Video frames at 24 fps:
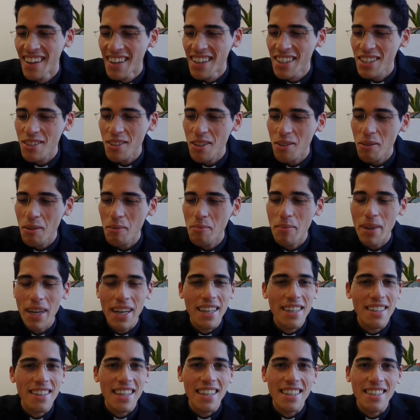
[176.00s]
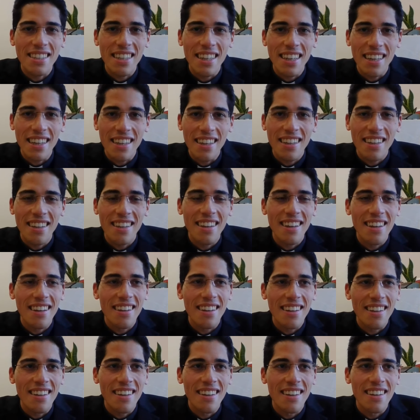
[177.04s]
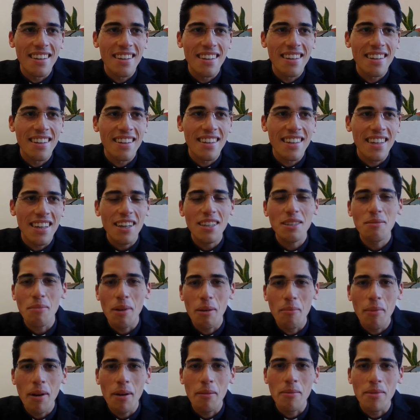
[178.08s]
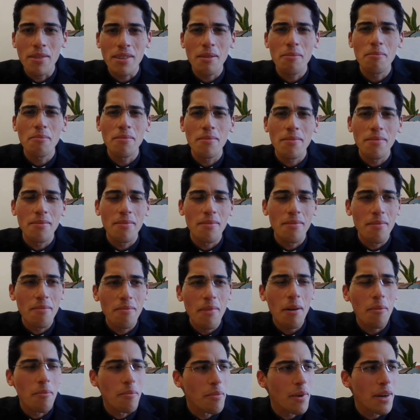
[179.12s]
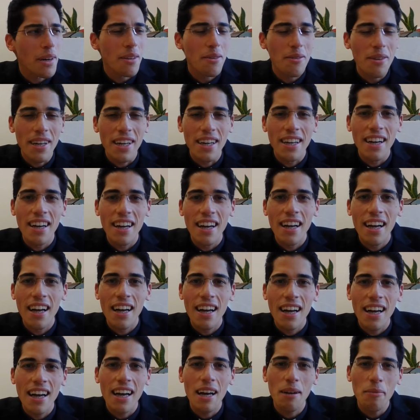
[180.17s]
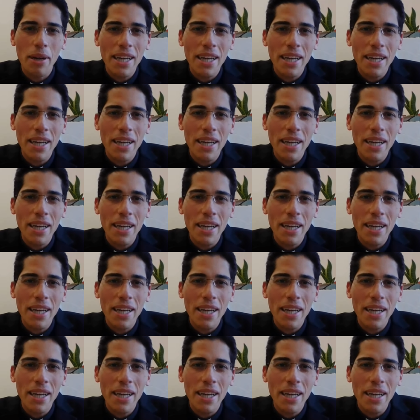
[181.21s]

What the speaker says: So I went back that day and I asked my mum, I said, Mum, by the way, am